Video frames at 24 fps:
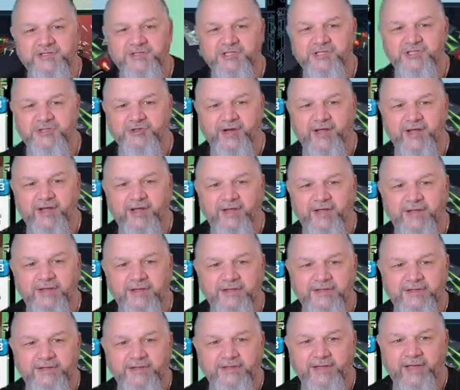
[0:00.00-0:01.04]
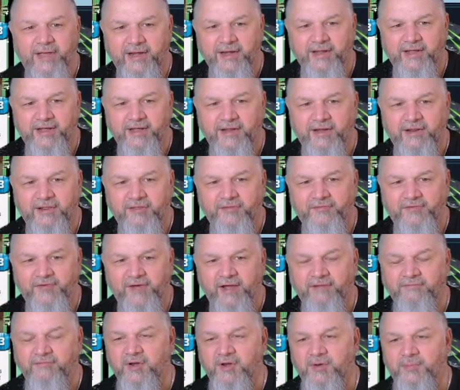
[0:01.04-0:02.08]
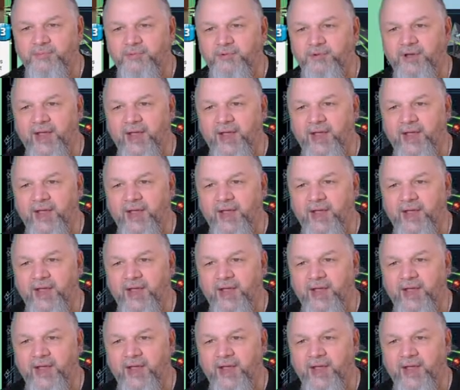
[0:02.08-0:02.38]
the trick. Anakin is 5 to deploy